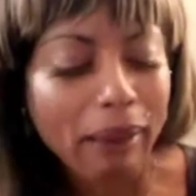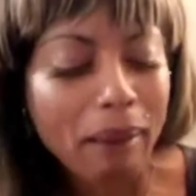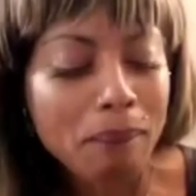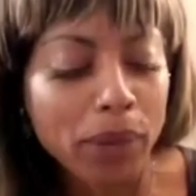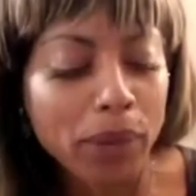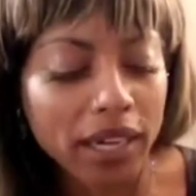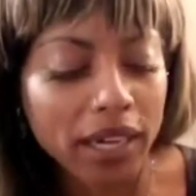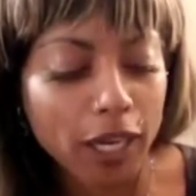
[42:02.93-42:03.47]

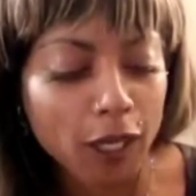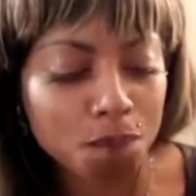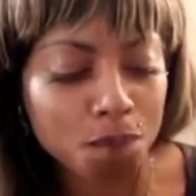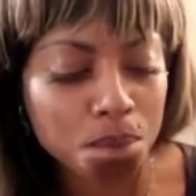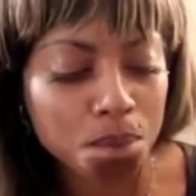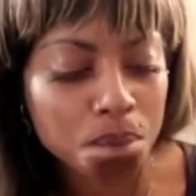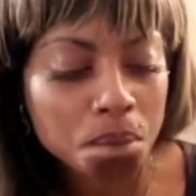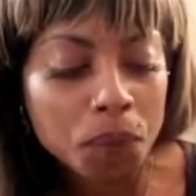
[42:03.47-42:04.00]
But
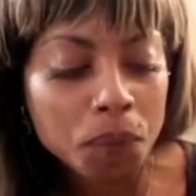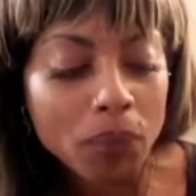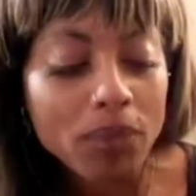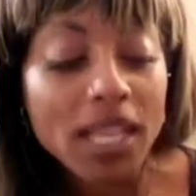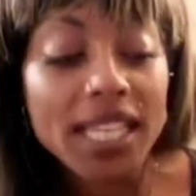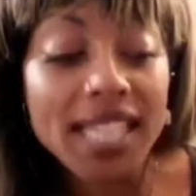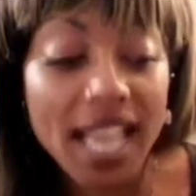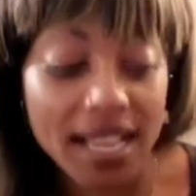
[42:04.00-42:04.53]

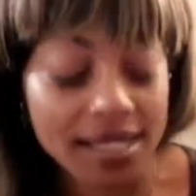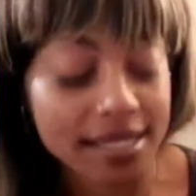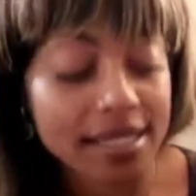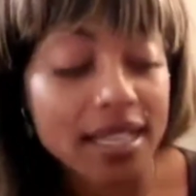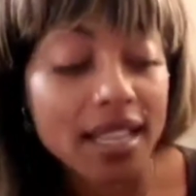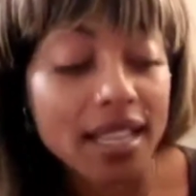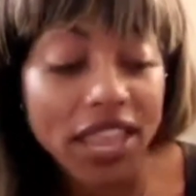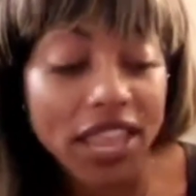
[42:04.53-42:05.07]
yes,
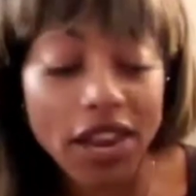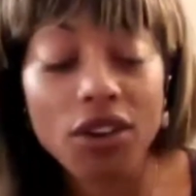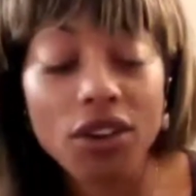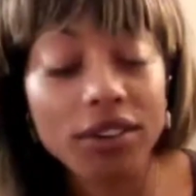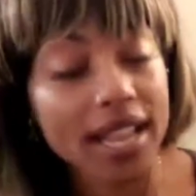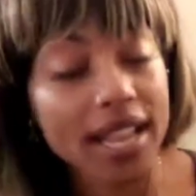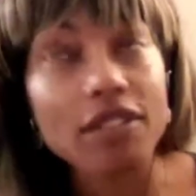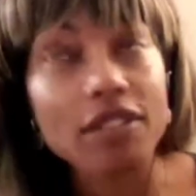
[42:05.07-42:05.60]
they
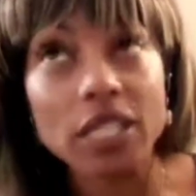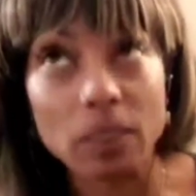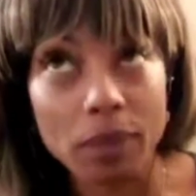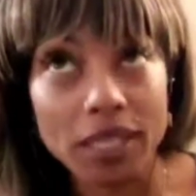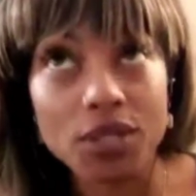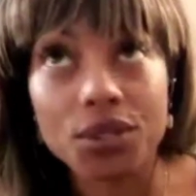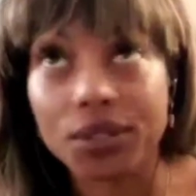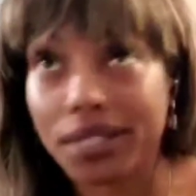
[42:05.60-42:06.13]
already have
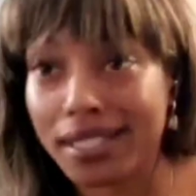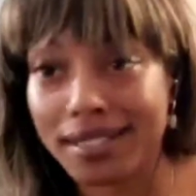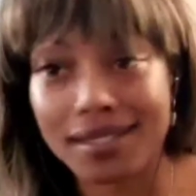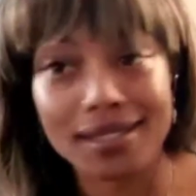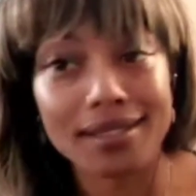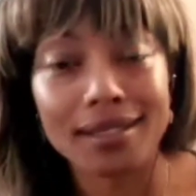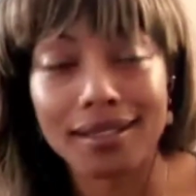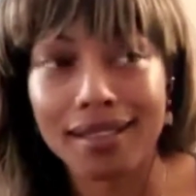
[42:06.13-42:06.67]
dispensaries.
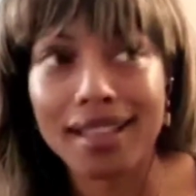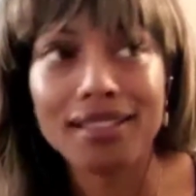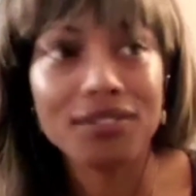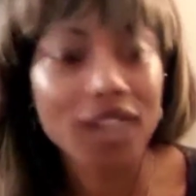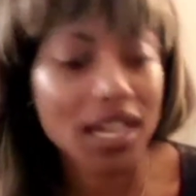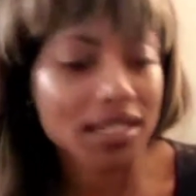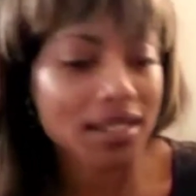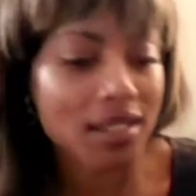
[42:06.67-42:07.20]
They've
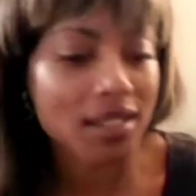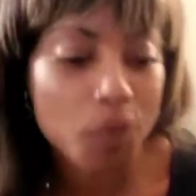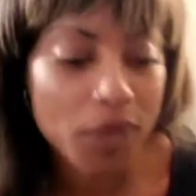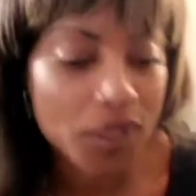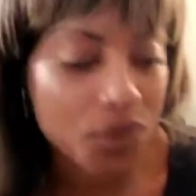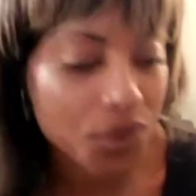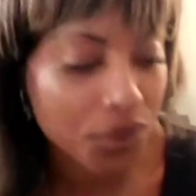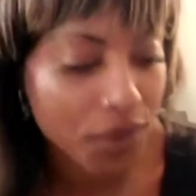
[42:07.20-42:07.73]
got
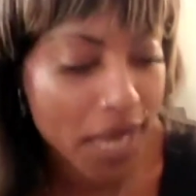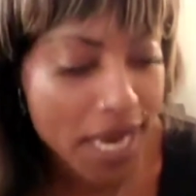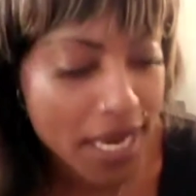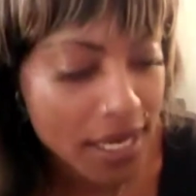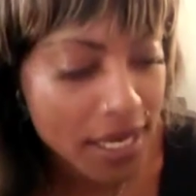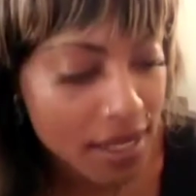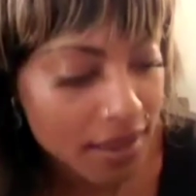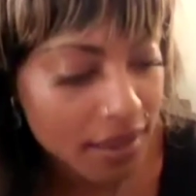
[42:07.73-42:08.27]

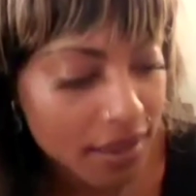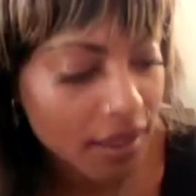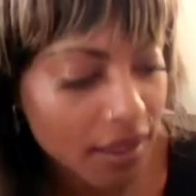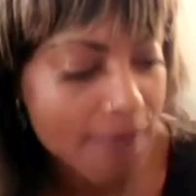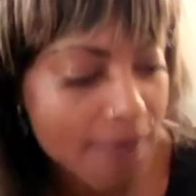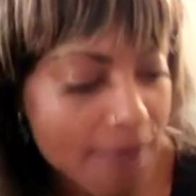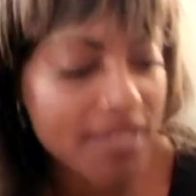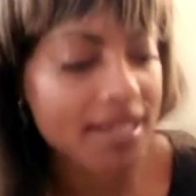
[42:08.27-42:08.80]
dispensaries.
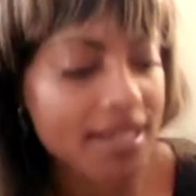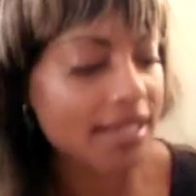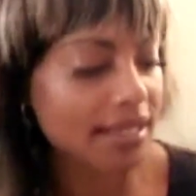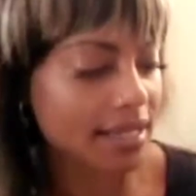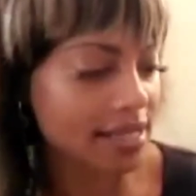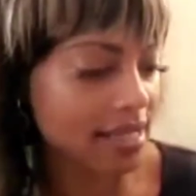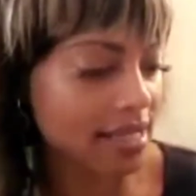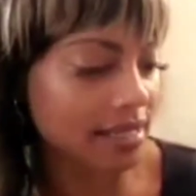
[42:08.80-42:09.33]
How many states
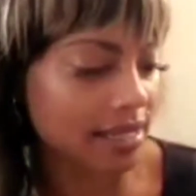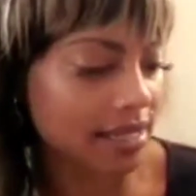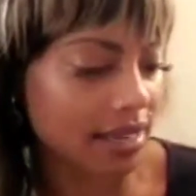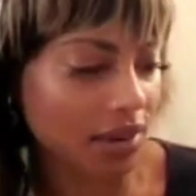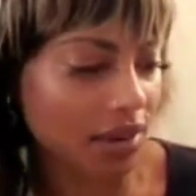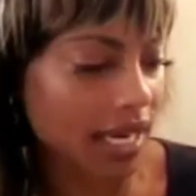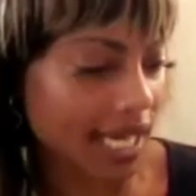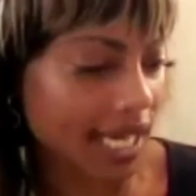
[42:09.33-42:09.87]
did they say
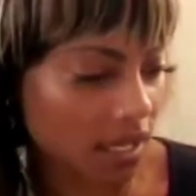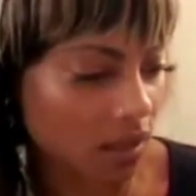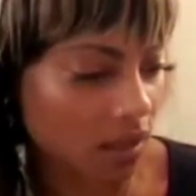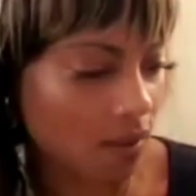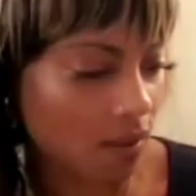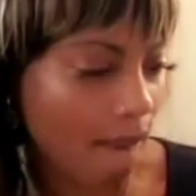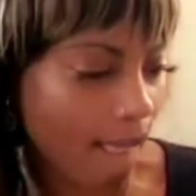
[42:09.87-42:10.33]
right now?